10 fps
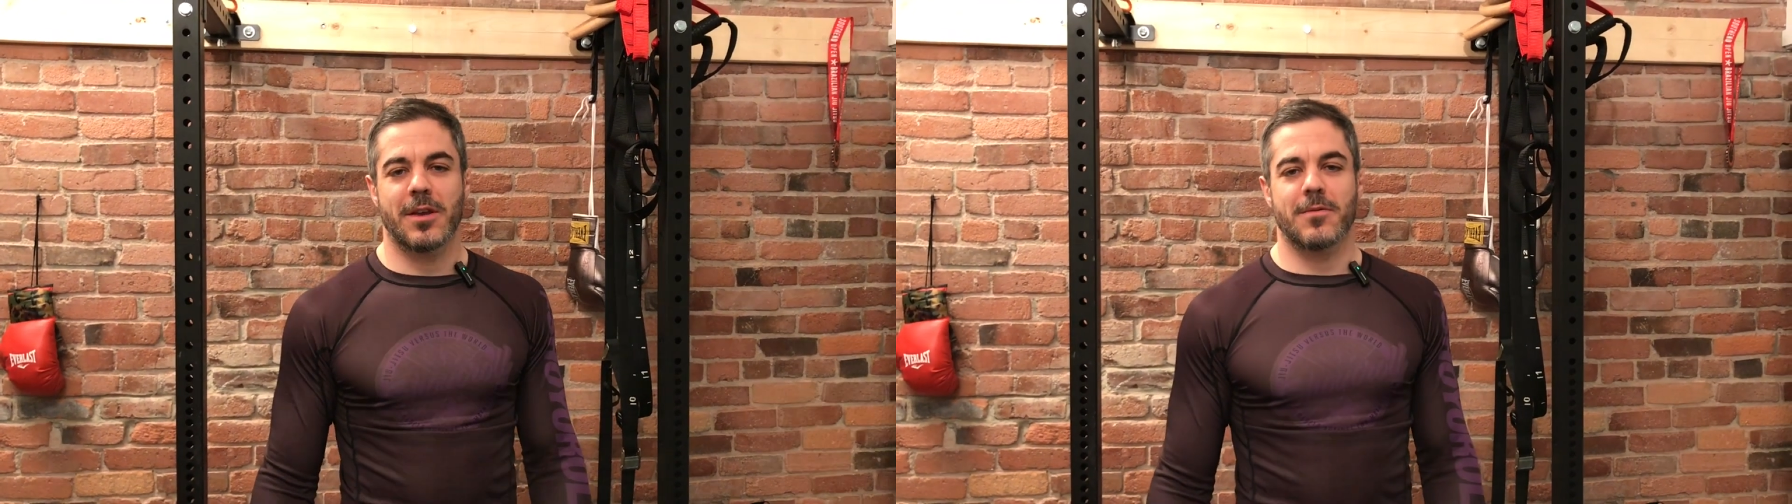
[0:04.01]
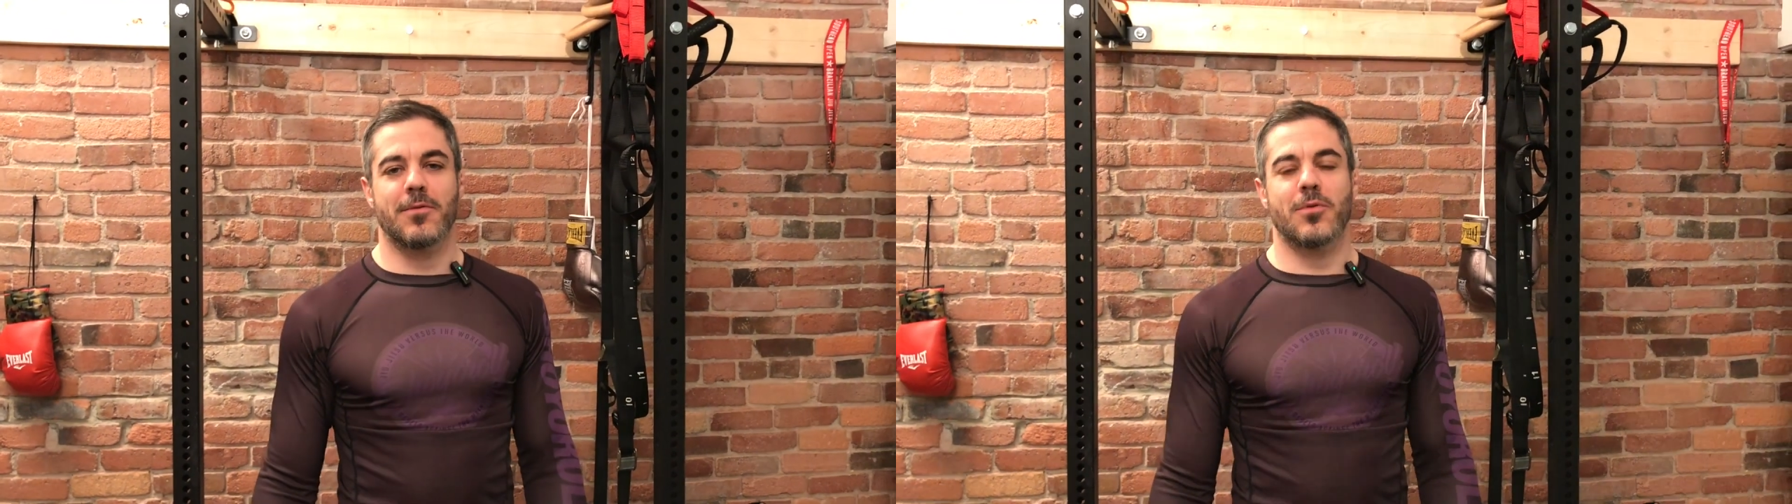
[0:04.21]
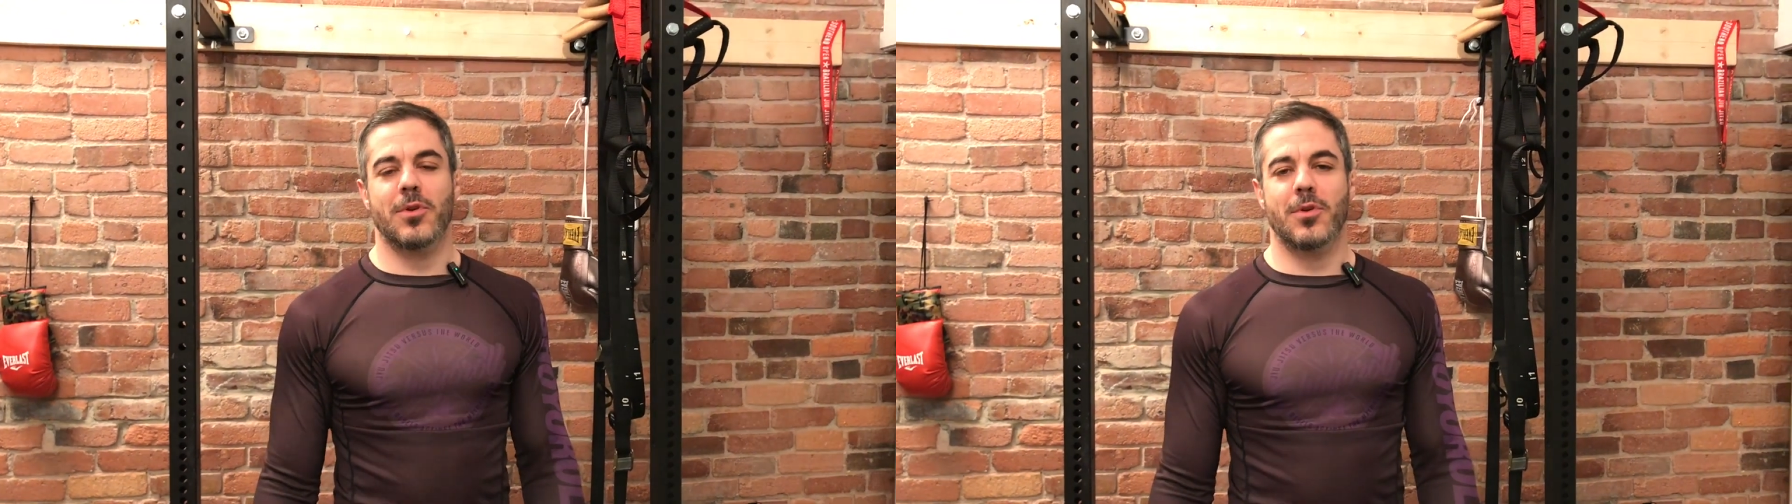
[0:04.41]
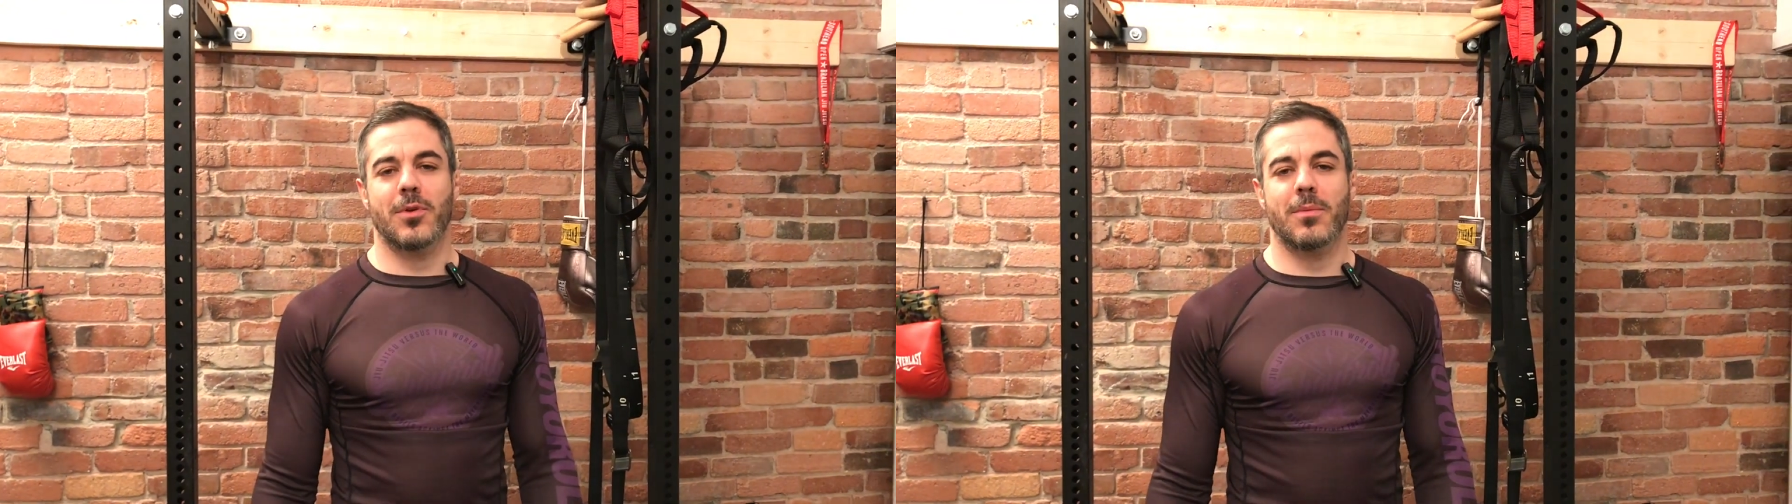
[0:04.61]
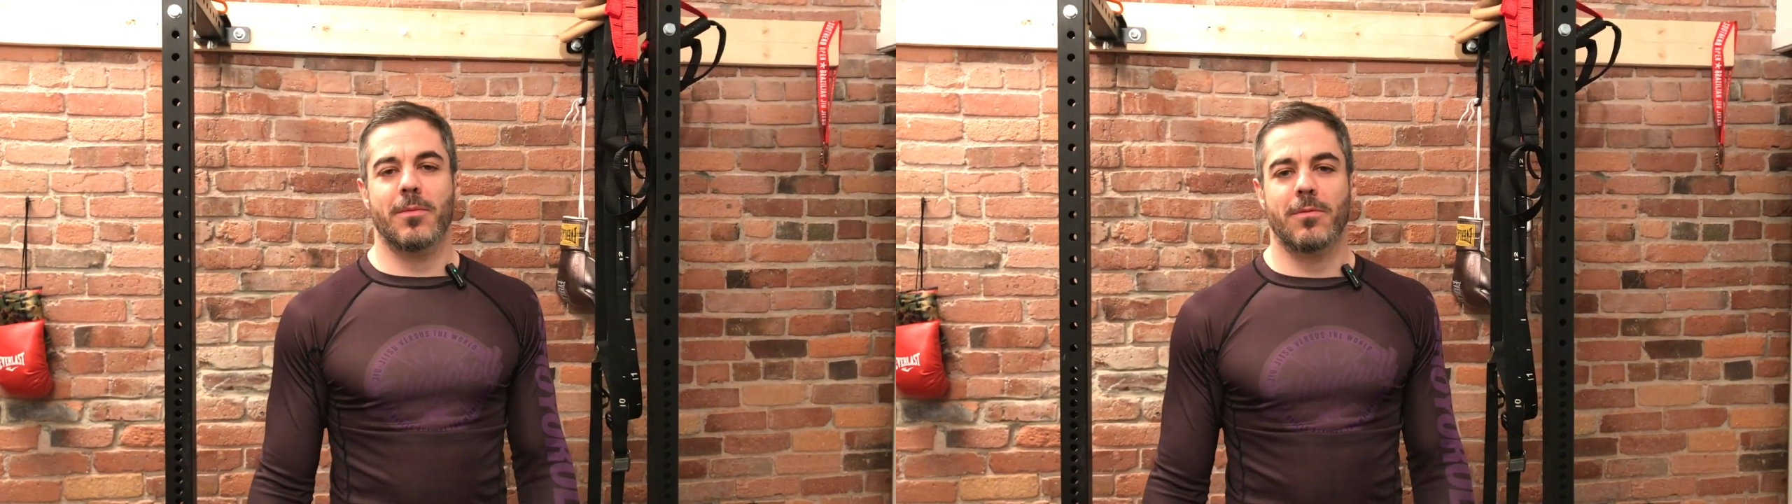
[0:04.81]
for
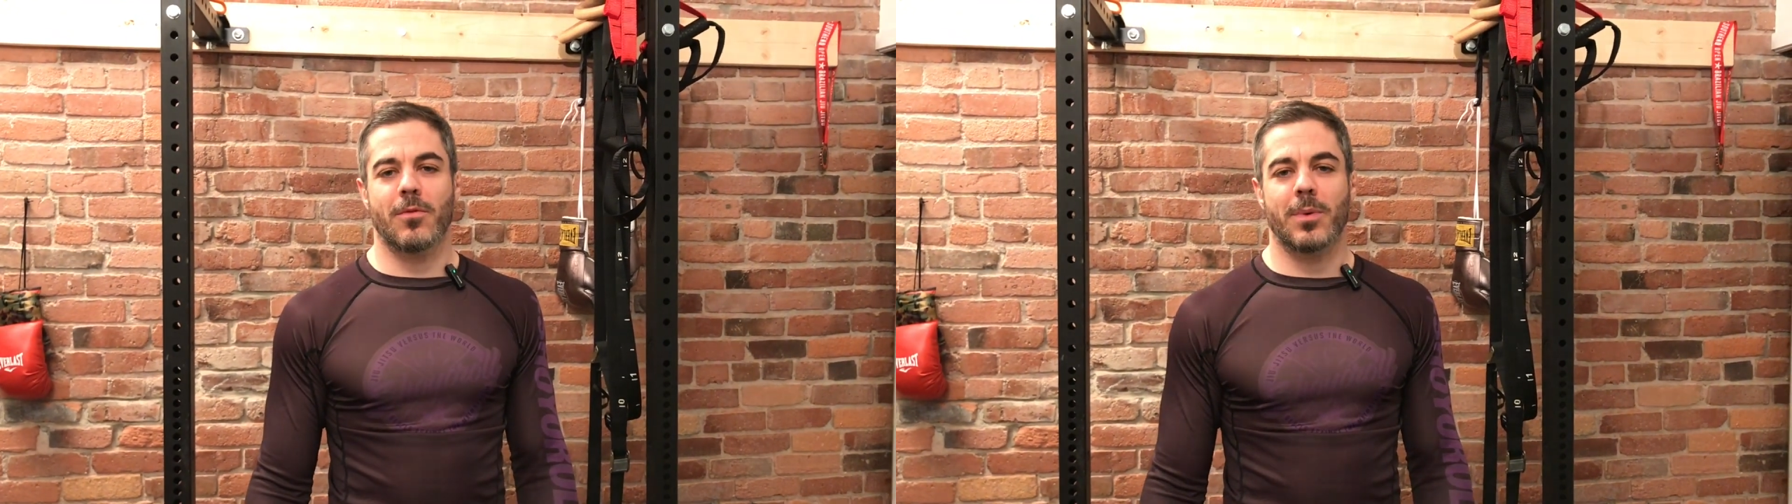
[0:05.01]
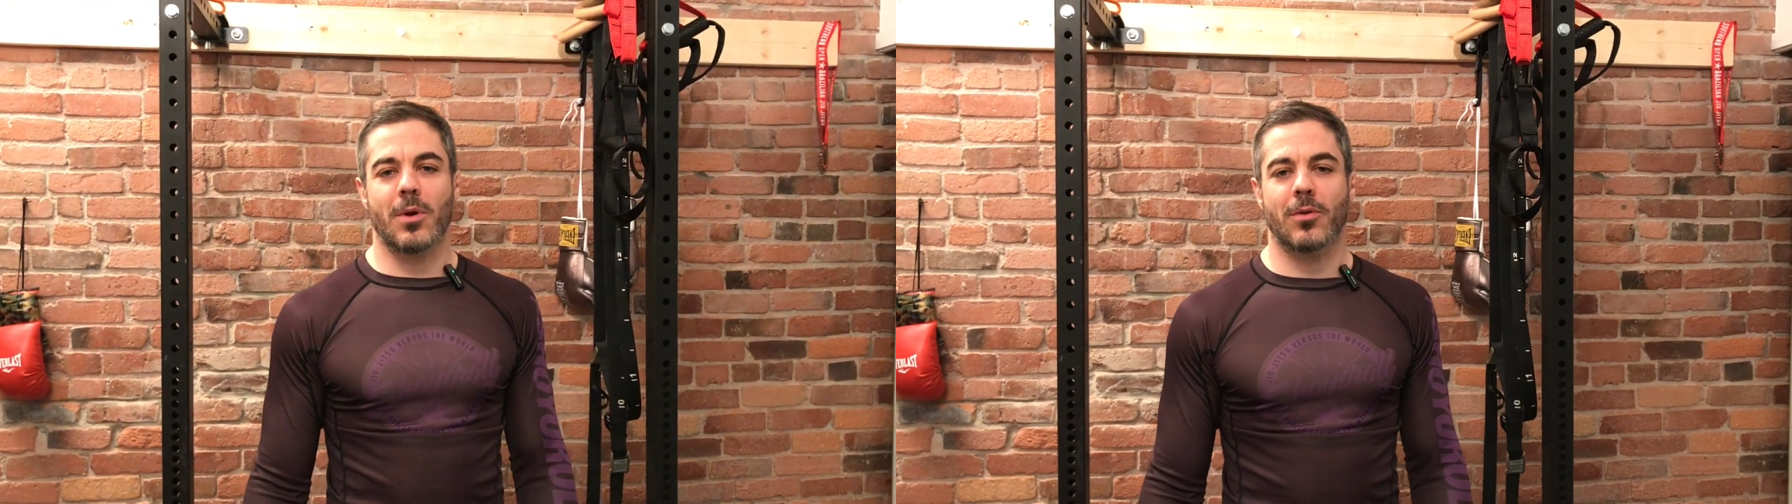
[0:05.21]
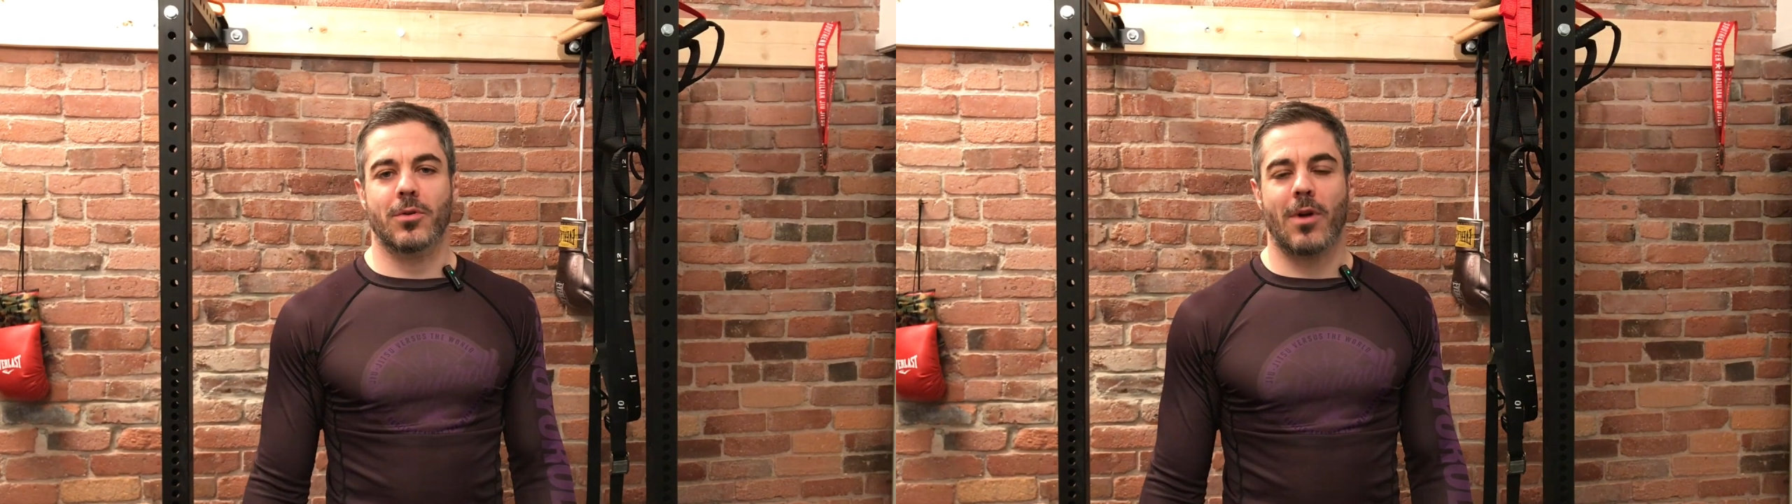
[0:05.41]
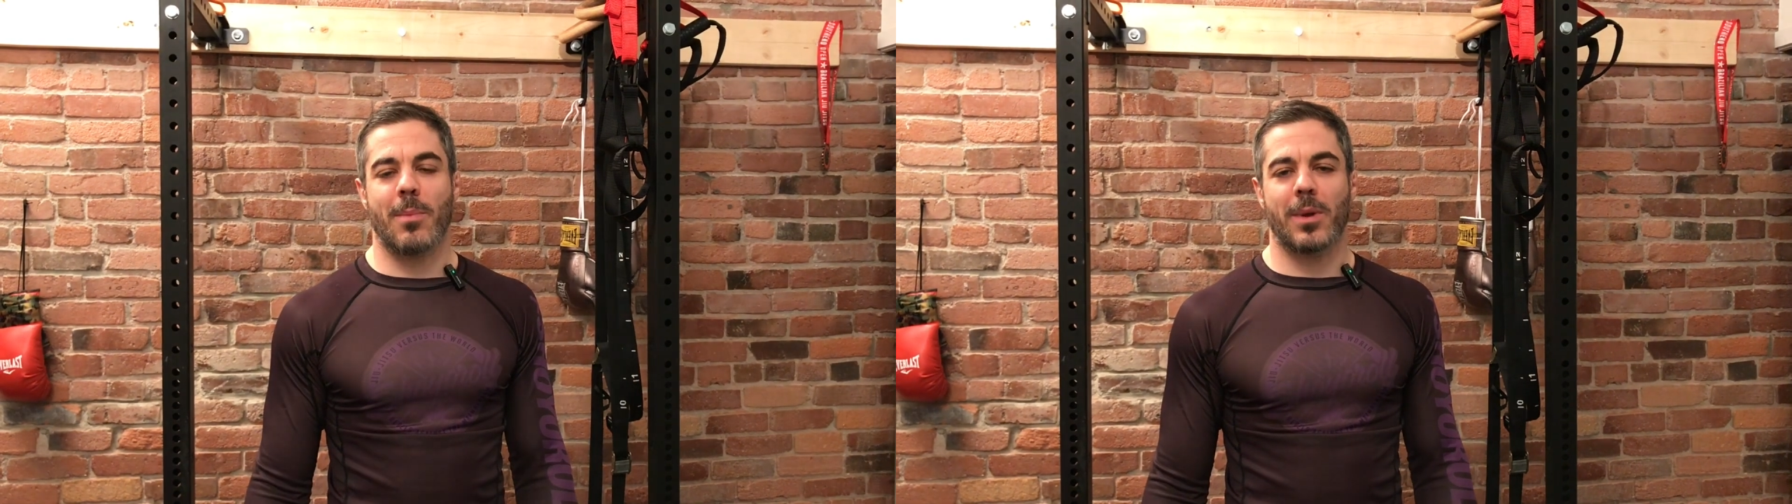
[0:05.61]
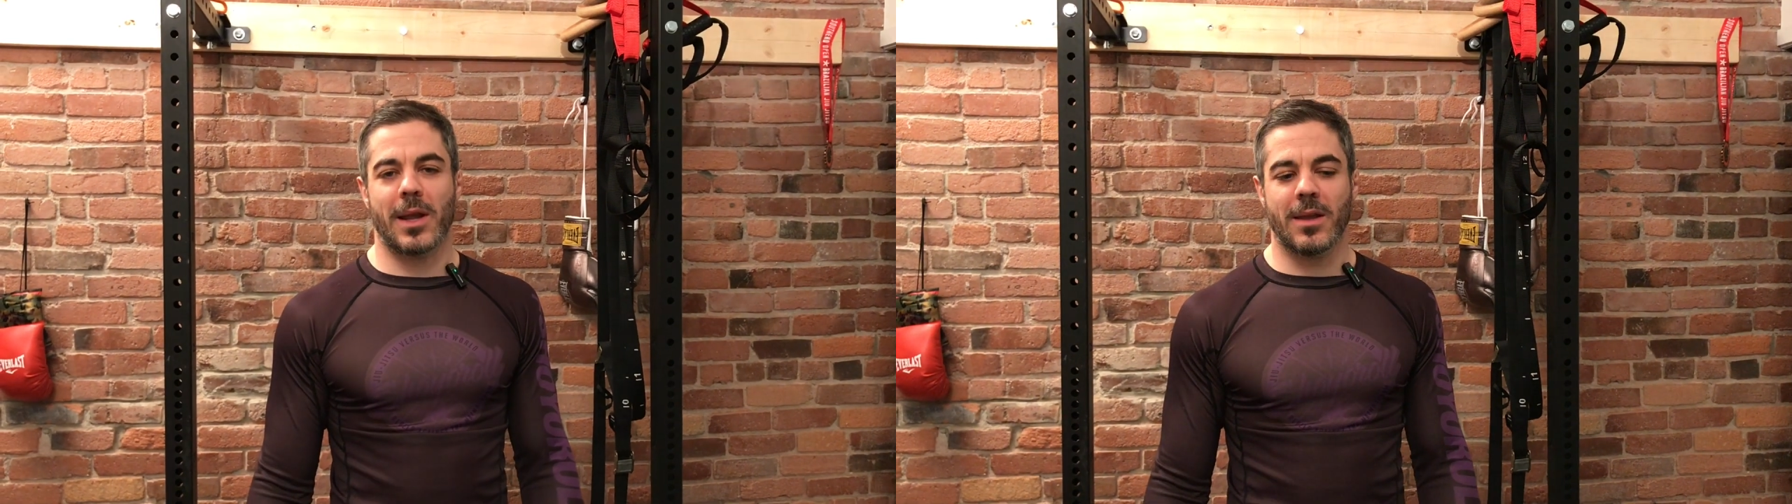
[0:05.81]
you for Beyond
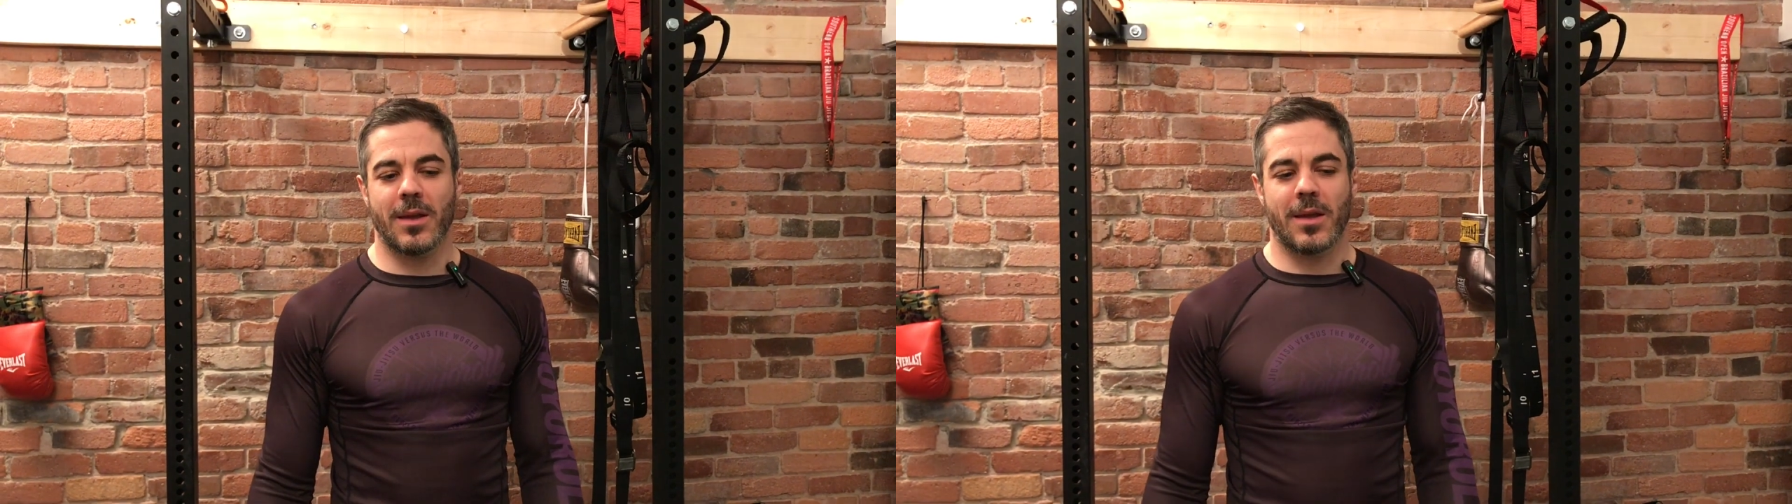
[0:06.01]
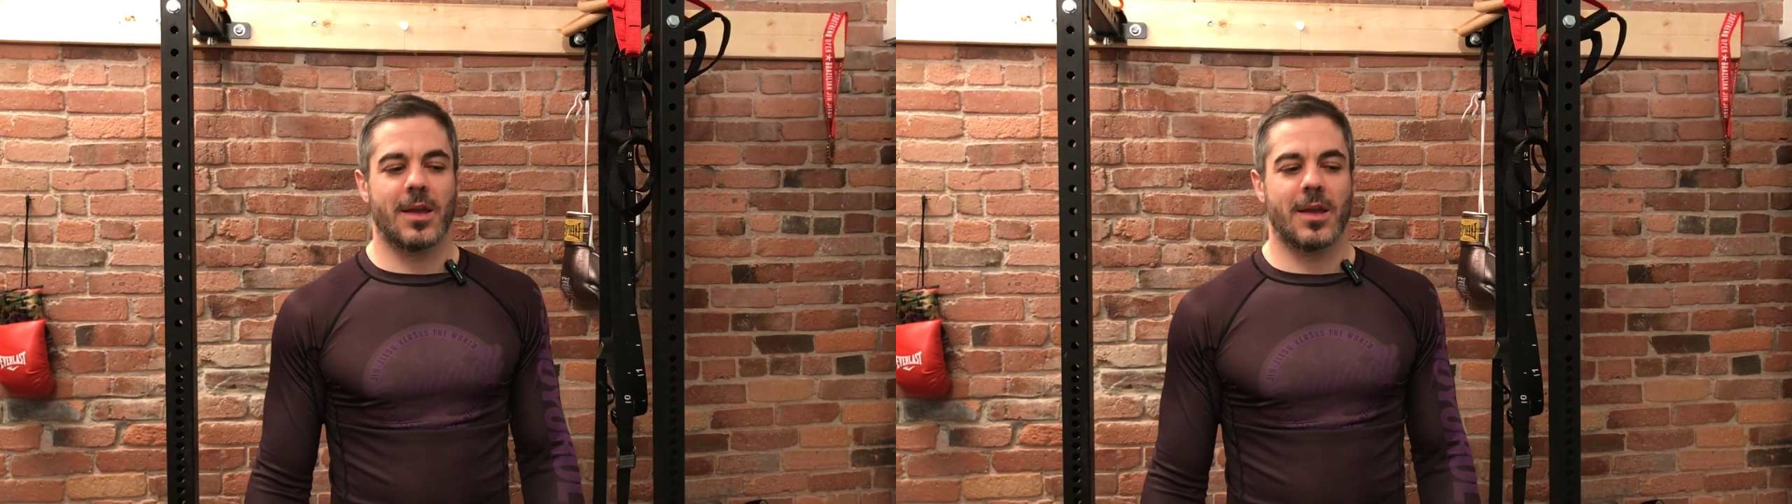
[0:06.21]
Grappling.